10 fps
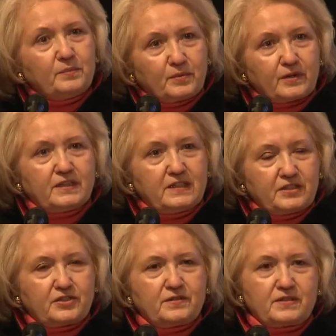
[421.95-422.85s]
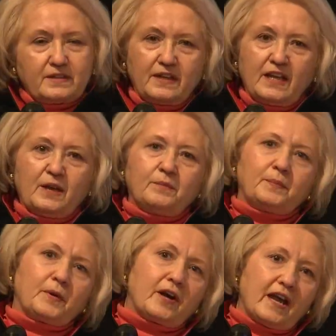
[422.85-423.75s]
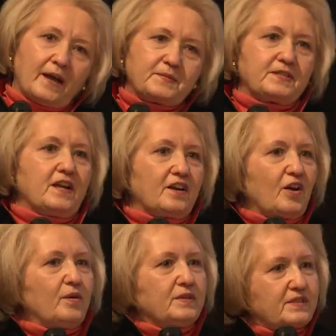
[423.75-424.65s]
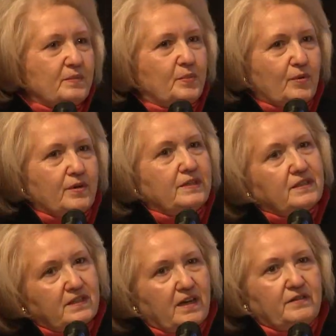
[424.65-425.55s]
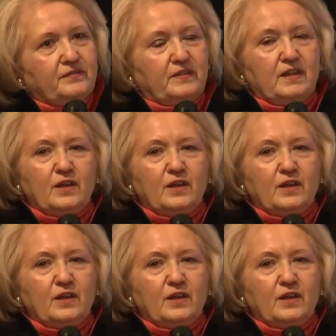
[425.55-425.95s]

important issues, but perhaps not always important enough